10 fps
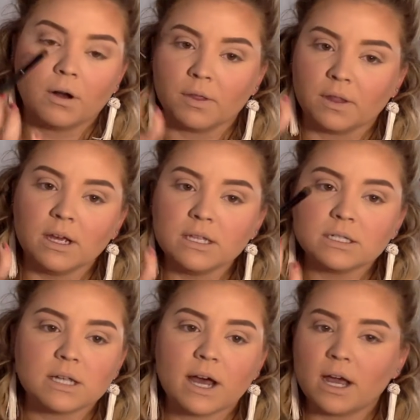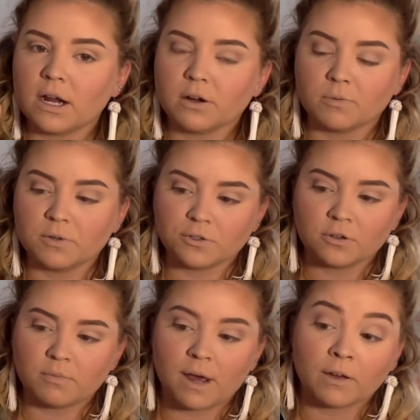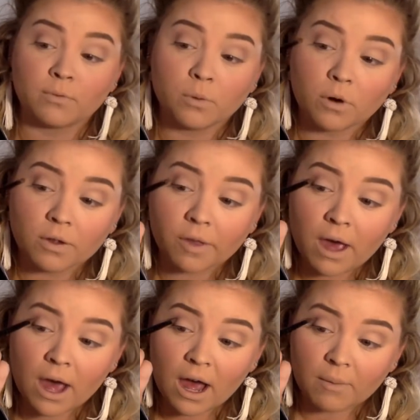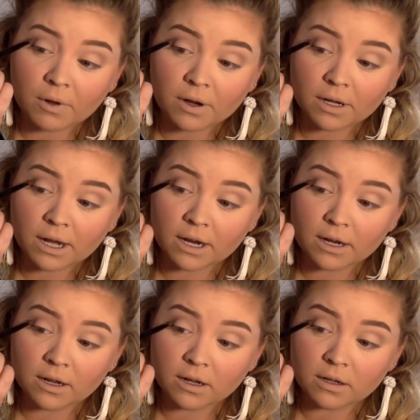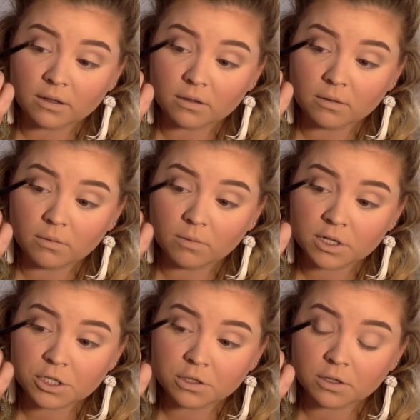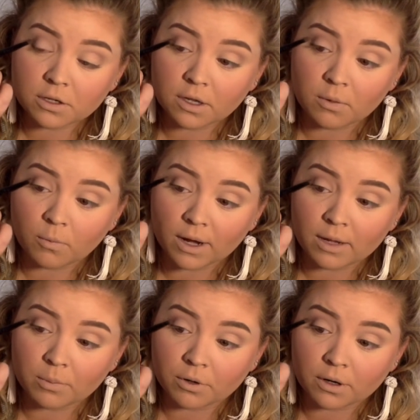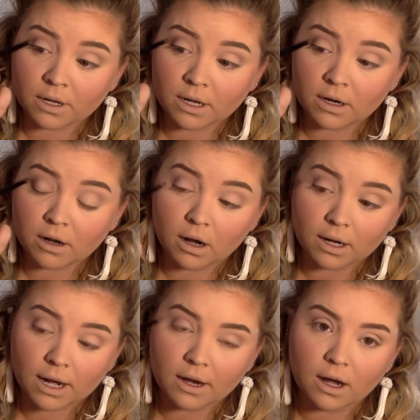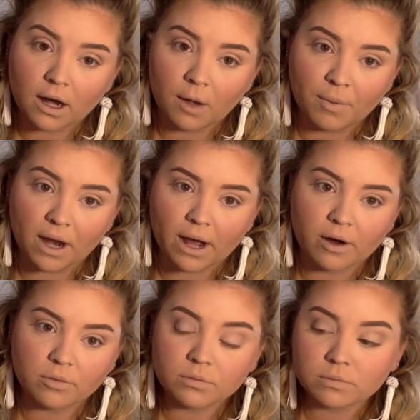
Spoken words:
on the inside or windshielding back and forth. I'm going to kind of windshield and wiper it kind of up and out.